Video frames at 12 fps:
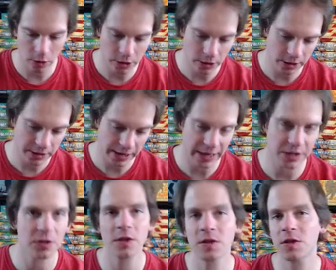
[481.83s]
You can attach
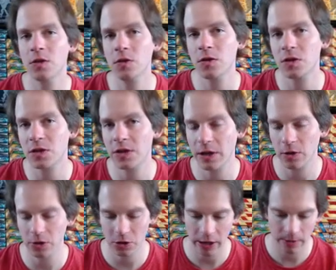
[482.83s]
this to Single
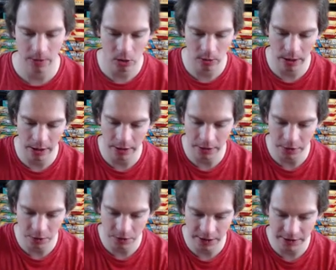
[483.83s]
Strike Pokemon and
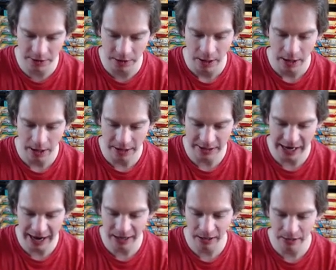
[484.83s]
use its
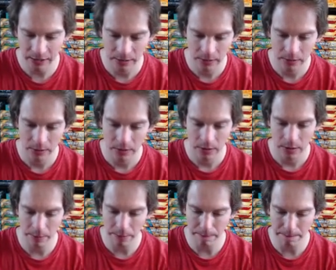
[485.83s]
attack.
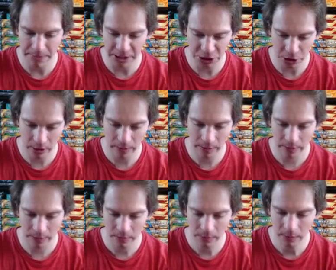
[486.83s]
Bisharp,
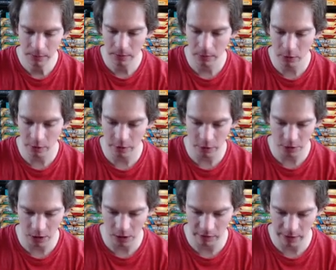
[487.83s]
Reverse
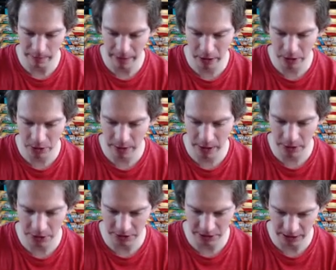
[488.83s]
Holloway Bellsprout,
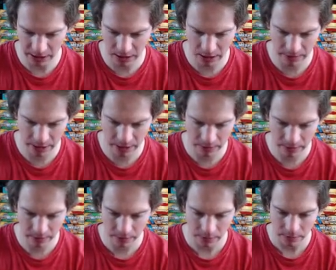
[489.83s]
just a common.
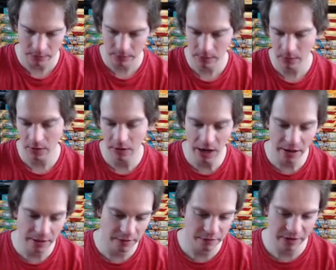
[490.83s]
And
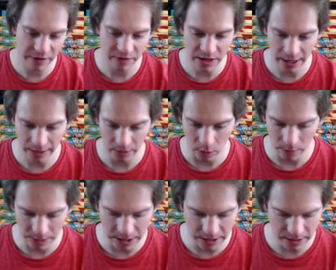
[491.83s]
then Vivian would
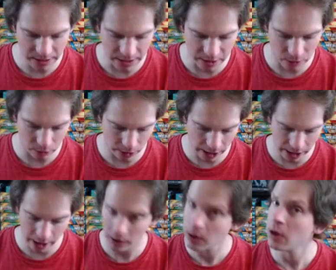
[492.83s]
be the
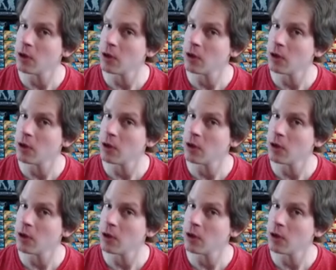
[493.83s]
rare.